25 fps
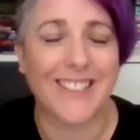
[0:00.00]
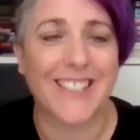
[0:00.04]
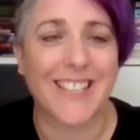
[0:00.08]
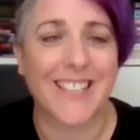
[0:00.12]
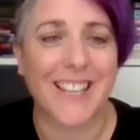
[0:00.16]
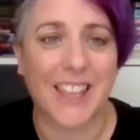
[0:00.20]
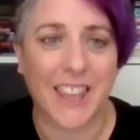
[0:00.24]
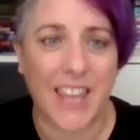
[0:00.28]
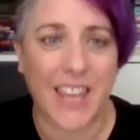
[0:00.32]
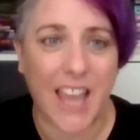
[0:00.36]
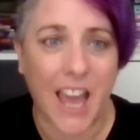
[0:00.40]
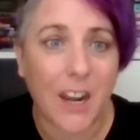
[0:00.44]
and
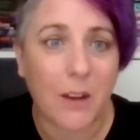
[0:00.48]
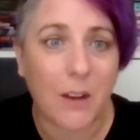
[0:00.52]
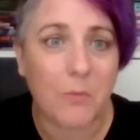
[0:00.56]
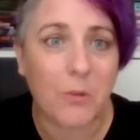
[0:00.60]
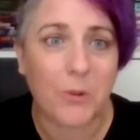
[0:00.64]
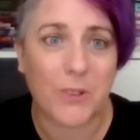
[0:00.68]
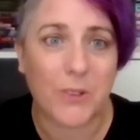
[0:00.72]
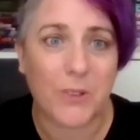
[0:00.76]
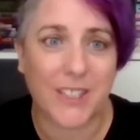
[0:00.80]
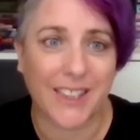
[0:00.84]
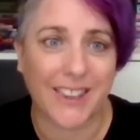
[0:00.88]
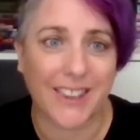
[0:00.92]
seeing the
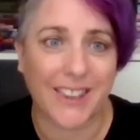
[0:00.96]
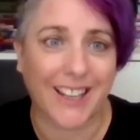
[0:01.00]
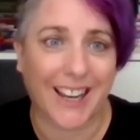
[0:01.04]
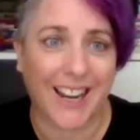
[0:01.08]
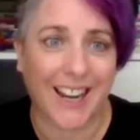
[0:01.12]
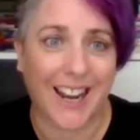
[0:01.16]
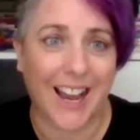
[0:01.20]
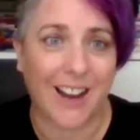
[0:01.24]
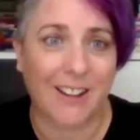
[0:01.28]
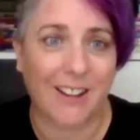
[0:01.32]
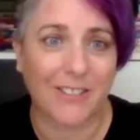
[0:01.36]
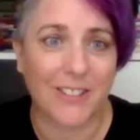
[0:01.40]
animals in the
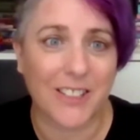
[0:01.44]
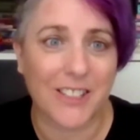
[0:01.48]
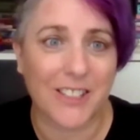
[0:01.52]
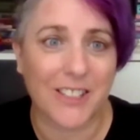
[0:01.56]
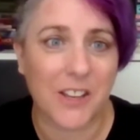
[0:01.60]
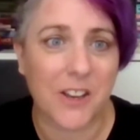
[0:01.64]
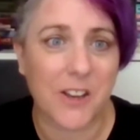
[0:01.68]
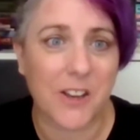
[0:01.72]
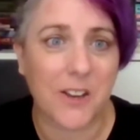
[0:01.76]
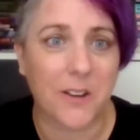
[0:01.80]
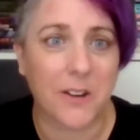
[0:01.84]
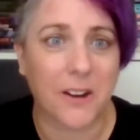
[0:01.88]
clouds.
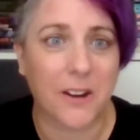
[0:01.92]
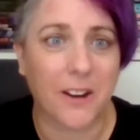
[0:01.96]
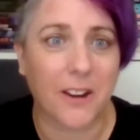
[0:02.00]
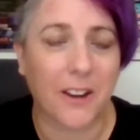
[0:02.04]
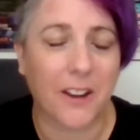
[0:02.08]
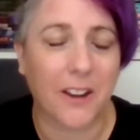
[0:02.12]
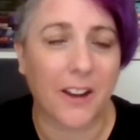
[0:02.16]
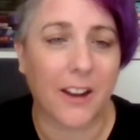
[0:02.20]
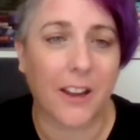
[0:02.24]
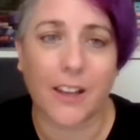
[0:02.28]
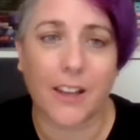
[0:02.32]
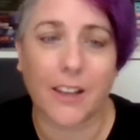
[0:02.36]

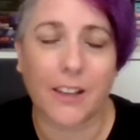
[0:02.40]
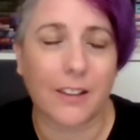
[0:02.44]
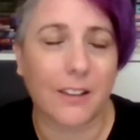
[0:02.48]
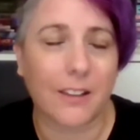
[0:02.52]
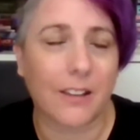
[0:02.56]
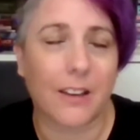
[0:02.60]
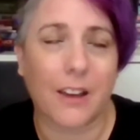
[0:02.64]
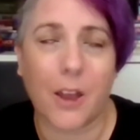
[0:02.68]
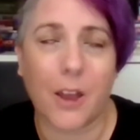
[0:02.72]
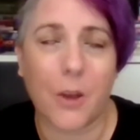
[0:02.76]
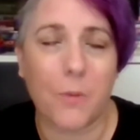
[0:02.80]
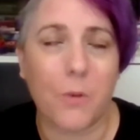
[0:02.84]
Like
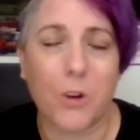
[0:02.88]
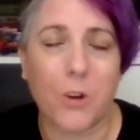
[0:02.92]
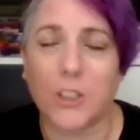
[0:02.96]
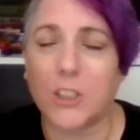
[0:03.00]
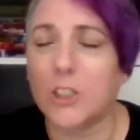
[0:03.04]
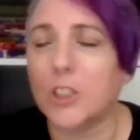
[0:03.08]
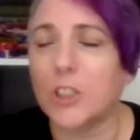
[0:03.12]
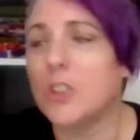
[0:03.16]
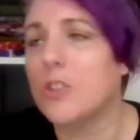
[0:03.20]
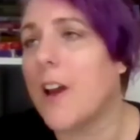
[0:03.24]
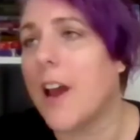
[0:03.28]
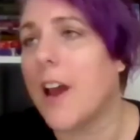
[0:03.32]
I
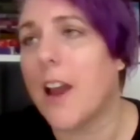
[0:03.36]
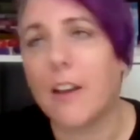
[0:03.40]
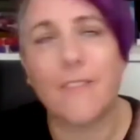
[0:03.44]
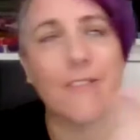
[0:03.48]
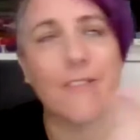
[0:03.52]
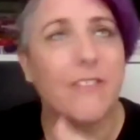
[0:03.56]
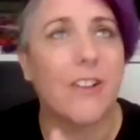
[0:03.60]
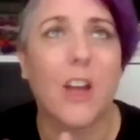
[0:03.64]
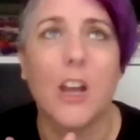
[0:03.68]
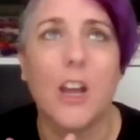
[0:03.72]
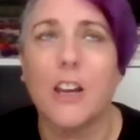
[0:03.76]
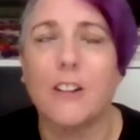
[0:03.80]
watched a dragon
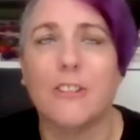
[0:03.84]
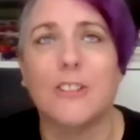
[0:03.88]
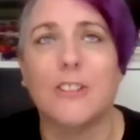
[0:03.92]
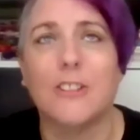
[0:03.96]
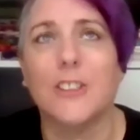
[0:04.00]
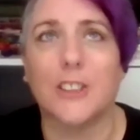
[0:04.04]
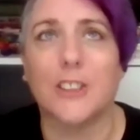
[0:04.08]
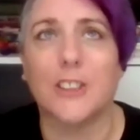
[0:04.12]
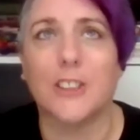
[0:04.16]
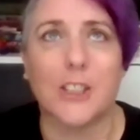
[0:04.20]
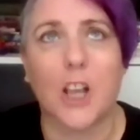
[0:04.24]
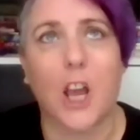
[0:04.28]
fly
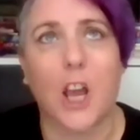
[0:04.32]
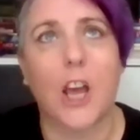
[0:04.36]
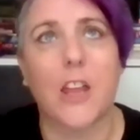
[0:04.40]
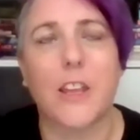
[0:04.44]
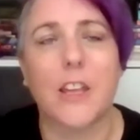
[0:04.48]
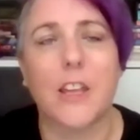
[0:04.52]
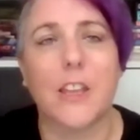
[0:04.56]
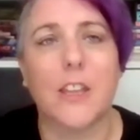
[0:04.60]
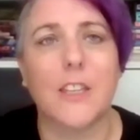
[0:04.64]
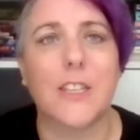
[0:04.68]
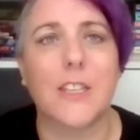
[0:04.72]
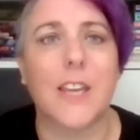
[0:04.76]
across the sky
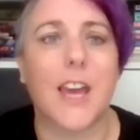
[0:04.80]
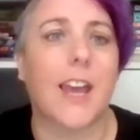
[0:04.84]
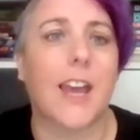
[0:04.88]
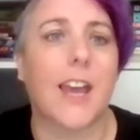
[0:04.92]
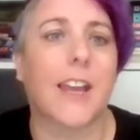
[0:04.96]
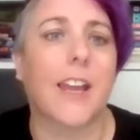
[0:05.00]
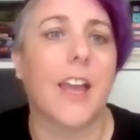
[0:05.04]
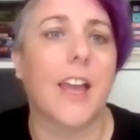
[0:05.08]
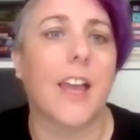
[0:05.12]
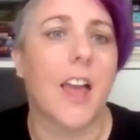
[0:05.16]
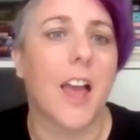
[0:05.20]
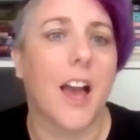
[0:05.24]
the other
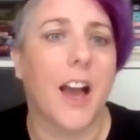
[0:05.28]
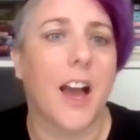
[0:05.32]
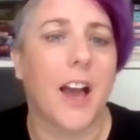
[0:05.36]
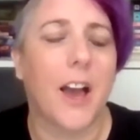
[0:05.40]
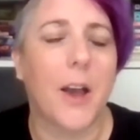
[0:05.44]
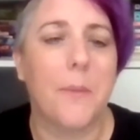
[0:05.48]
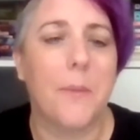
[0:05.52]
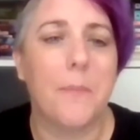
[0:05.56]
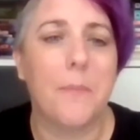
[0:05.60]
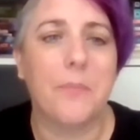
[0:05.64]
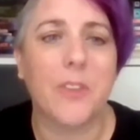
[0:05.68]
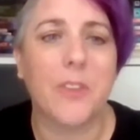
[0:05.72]
day.
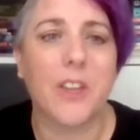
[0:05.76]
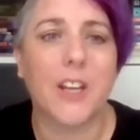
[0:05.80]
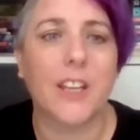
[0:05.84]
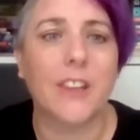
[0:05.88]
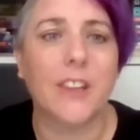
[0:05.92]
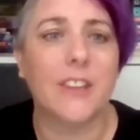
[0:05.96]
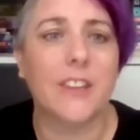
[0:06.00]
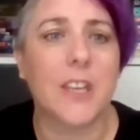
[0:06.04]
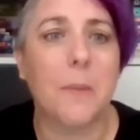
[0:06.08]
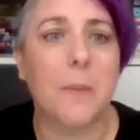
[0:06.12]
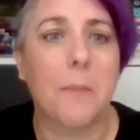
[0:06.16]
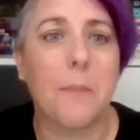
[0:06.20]

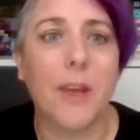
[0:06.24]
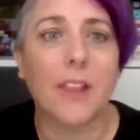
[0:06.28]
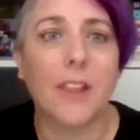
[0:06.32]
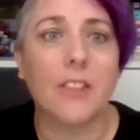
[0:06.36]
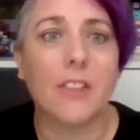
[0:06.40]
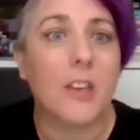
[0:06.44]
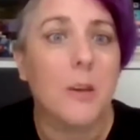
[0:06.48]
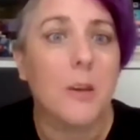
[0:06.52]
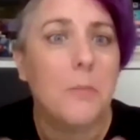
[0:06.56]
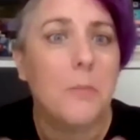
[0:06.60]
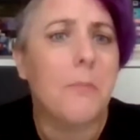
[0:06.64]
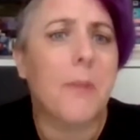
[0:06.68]
And
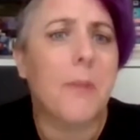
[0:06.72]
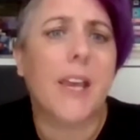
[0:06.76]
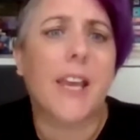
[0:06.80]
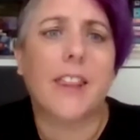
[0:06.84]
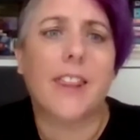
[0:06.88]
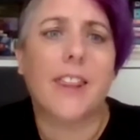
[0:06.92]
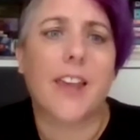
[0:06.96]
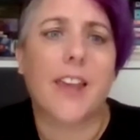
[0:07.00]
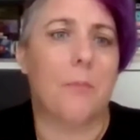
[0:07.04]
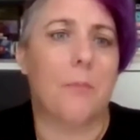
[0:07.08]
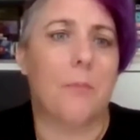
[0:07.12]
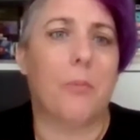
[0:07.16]
to me,
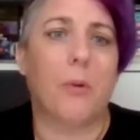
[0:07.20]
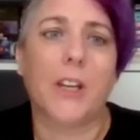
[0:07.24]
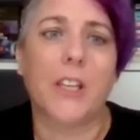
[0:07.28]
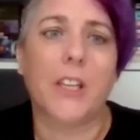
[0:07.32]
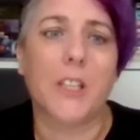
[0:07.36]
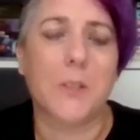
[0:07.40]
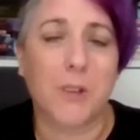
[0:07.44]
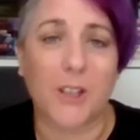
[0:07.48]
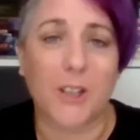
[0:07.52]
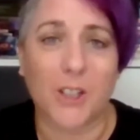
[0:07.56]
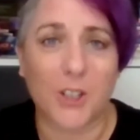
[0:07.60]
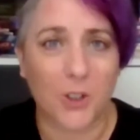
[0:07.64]
that
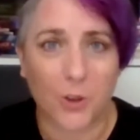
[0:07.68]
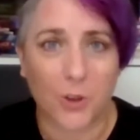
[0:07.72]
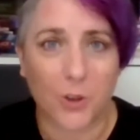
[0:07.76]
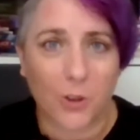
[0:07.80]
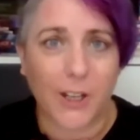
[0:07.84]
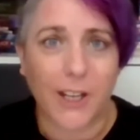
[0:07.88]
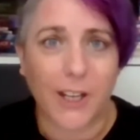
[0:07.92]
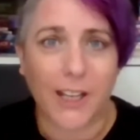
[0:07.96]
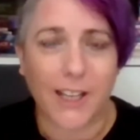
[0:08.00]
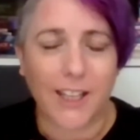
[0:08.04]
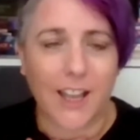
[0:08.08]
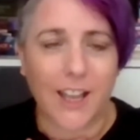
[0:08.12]
brings me
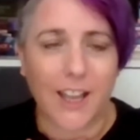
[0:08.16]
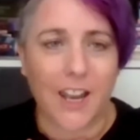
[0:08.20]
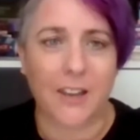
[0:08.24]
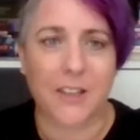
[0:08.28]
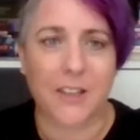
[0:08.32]
joy,